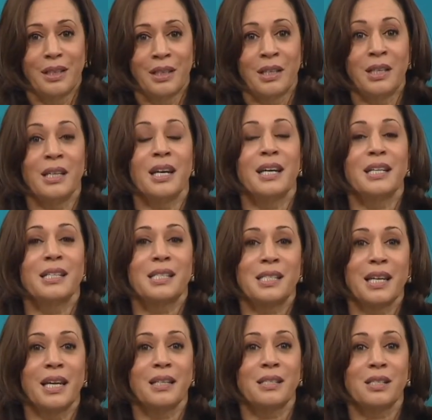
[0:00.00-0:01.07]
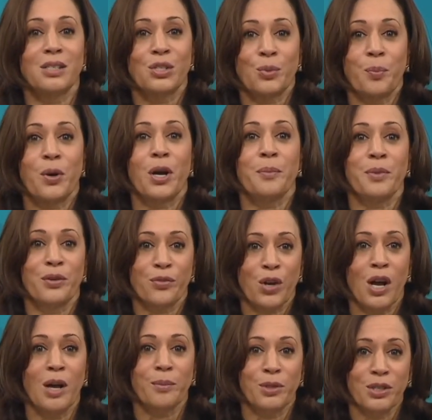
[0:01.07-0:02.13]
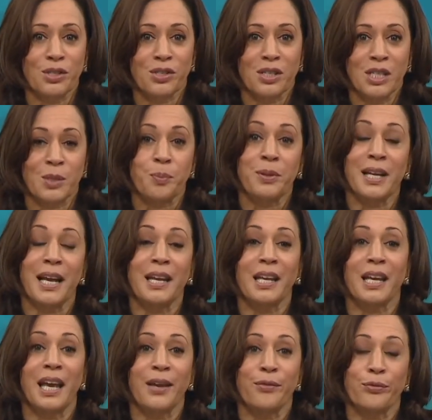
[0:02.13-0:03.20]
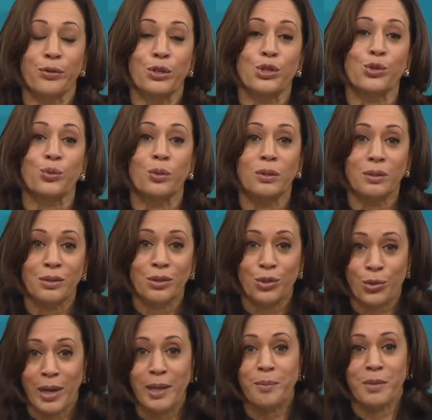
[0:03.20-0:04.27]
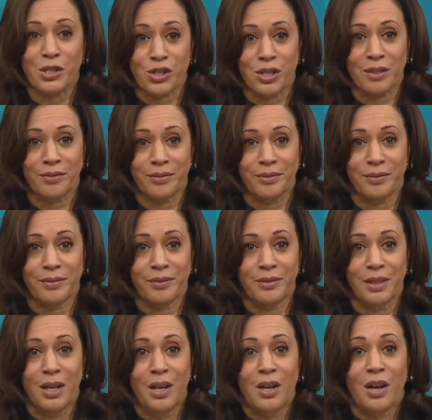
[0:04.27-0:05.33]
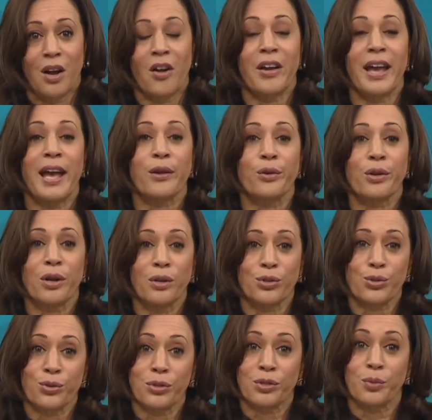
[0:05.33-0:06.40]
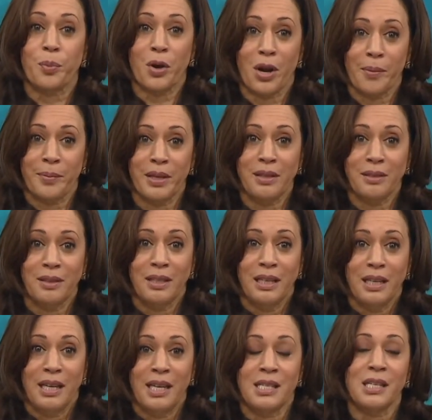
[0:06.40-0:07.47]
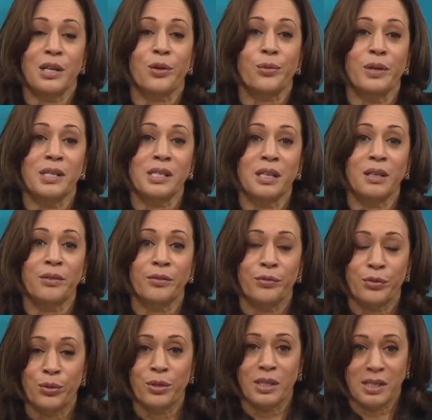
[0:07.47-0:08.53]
the United States Department of Commerce is planning a virtual trade mission. Our agricultural department is increasing food